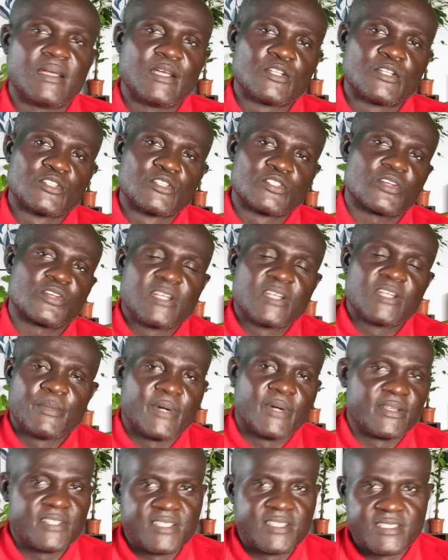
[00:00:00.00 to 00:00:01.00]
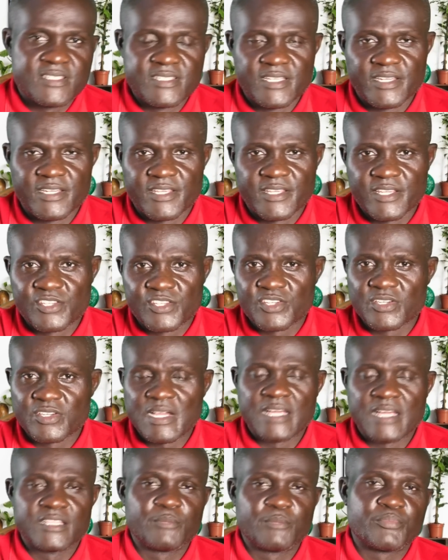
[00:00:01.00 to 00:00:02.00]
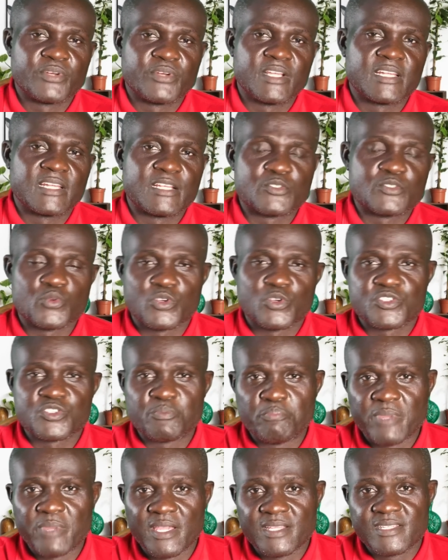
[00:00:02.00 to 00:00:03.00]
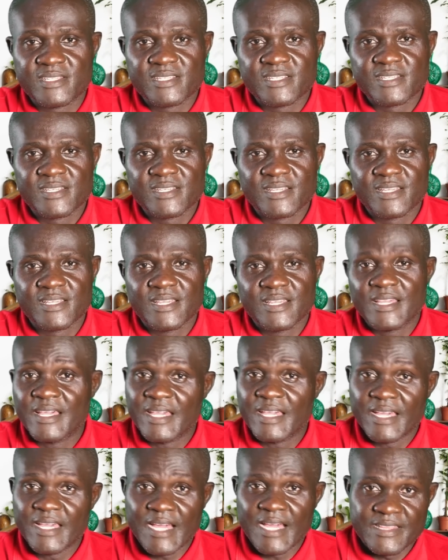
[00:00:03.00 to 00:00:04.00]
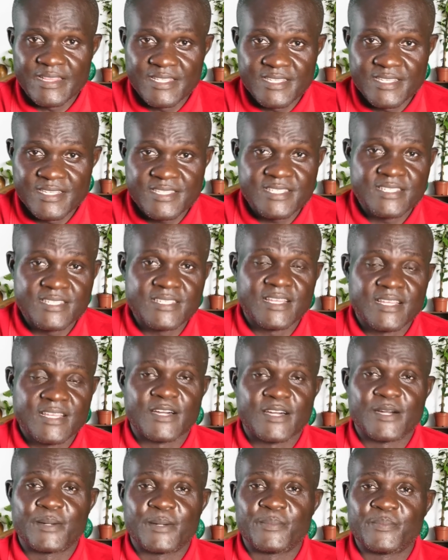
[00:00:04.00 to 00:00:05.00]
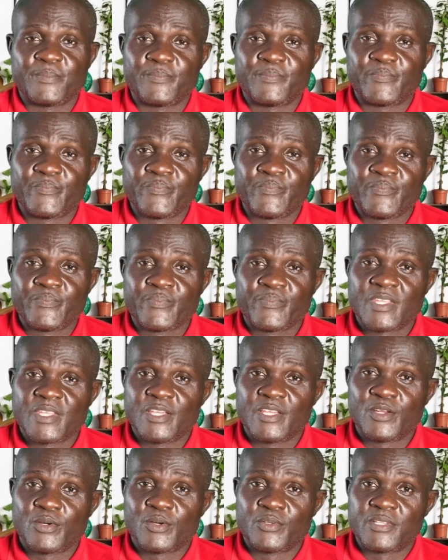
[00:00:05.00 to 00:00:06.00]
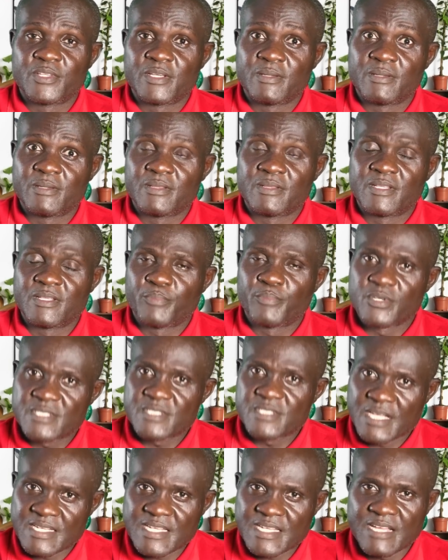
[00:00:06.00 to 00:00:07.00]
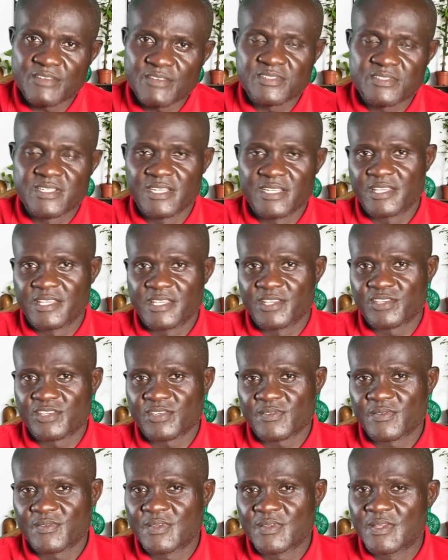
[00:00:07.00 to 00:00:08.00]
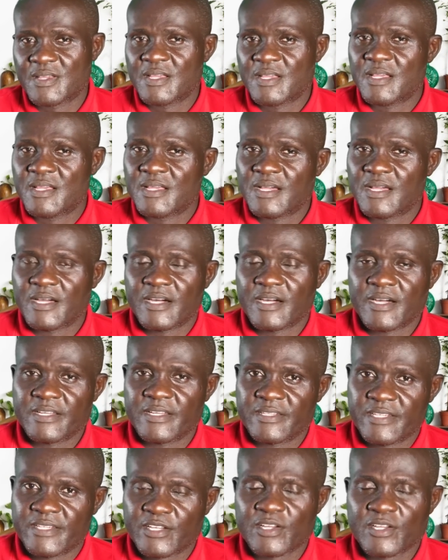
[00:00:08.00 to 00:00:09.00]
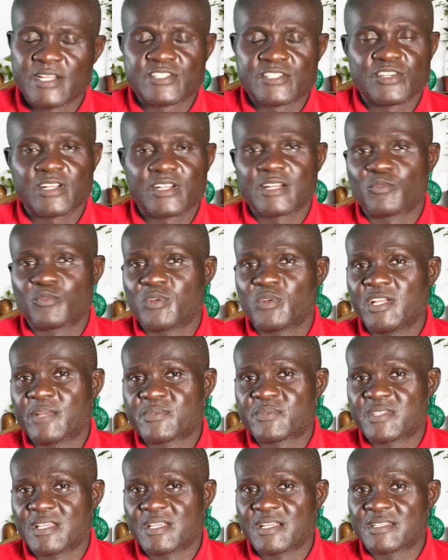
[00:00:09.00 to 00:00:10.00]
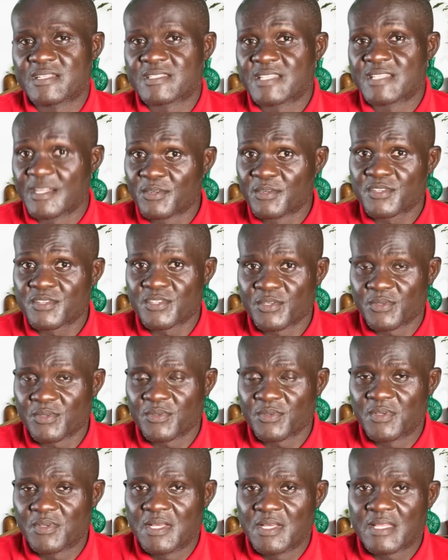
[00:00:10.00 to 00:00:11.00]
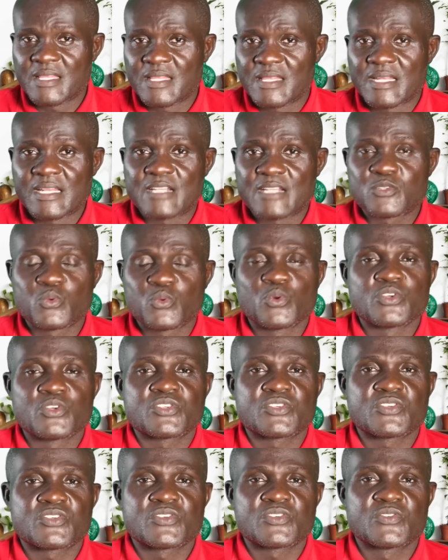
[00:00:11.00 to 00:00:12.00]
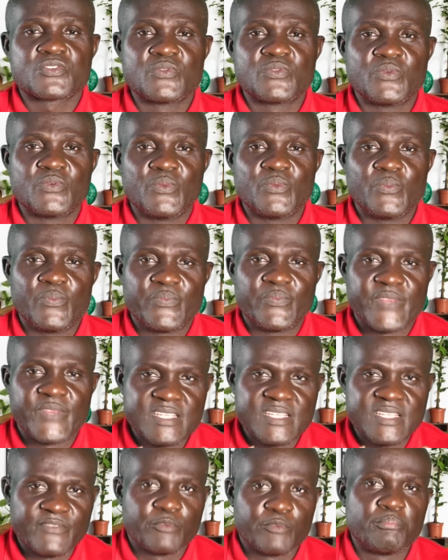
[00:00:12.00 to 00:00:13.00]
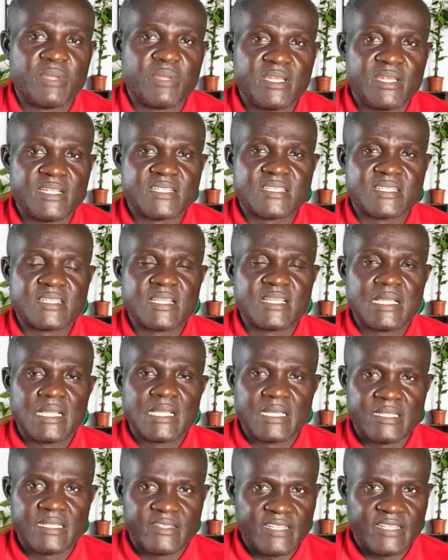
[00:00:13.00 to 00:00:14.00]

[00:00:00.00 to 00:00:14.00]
Talking about this dedication and the prayer that was made at this, the Potter's House dedication, Nicholas Duncan Williams there tells you that that was the 7 minutes that